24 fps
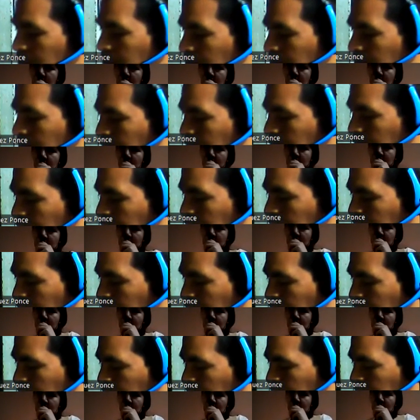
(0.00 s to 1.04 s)

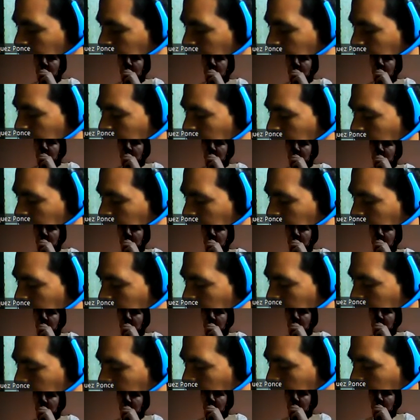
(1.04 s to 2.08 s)

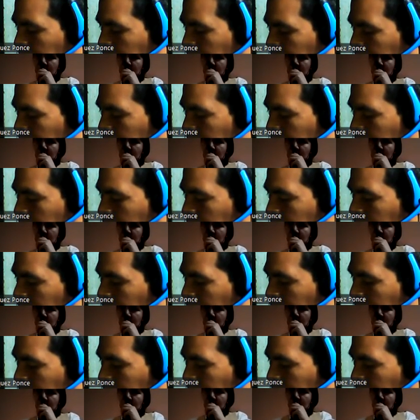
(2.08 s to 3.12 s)

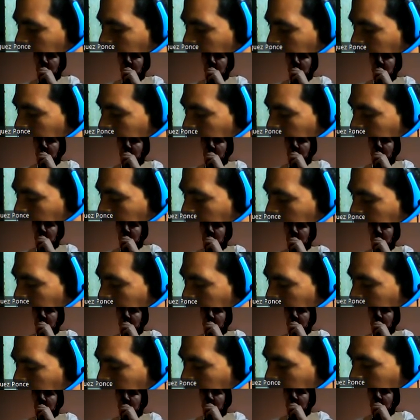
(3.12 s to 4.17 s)

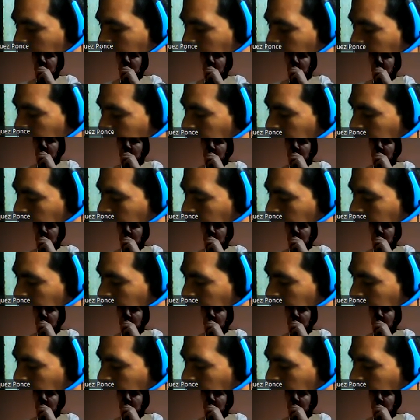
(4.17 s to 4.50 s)
No words are spoken by the person on screen.